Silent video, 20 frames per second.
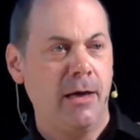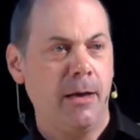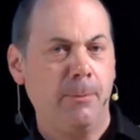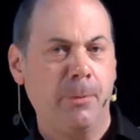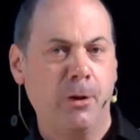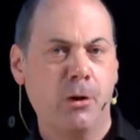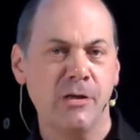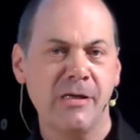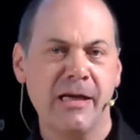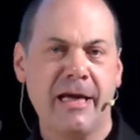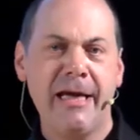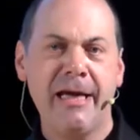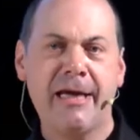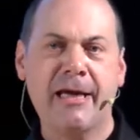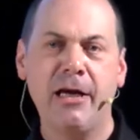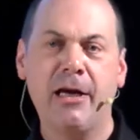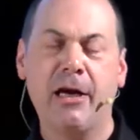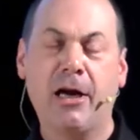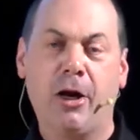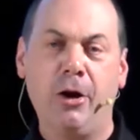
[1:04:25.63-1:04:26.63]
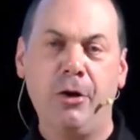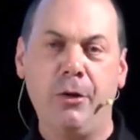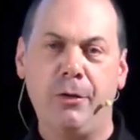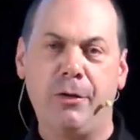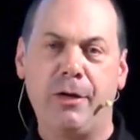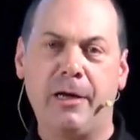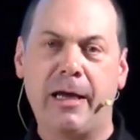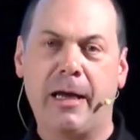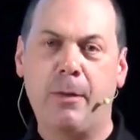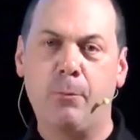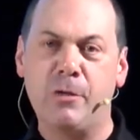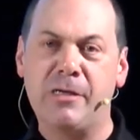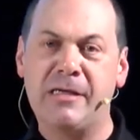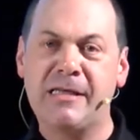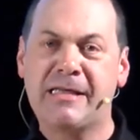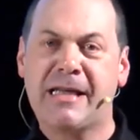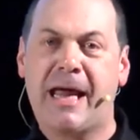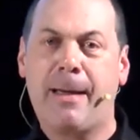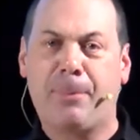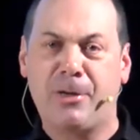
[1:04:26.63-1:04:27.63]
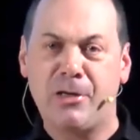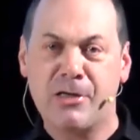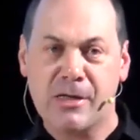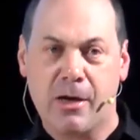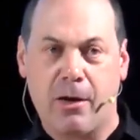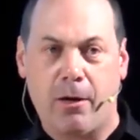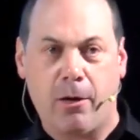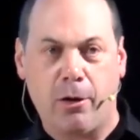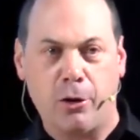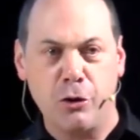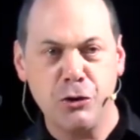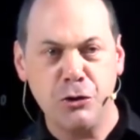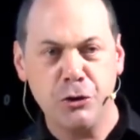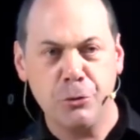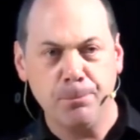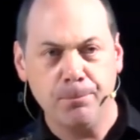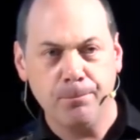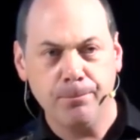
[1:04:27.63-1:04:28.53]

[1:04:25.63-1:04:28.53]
because he concluded it was sabotage